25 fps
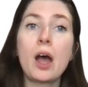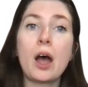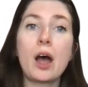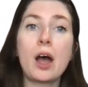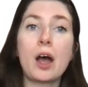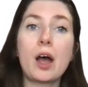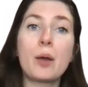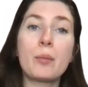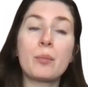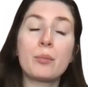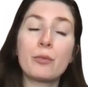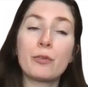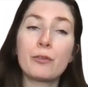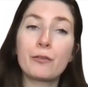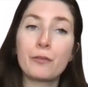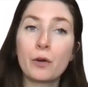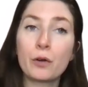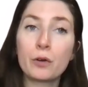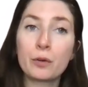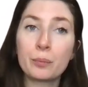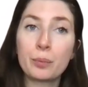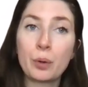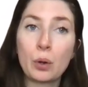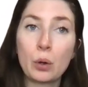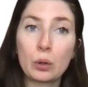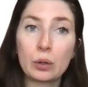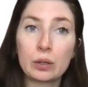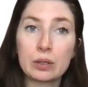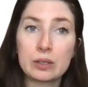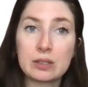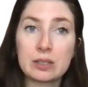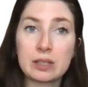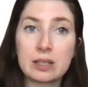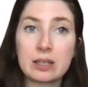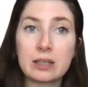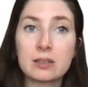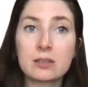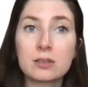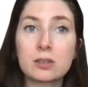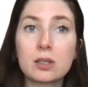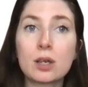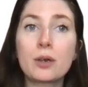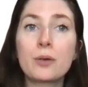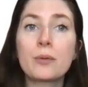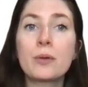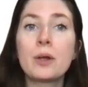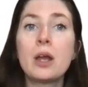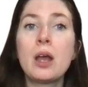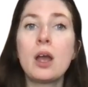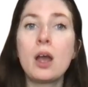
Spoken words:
Foreign policy. So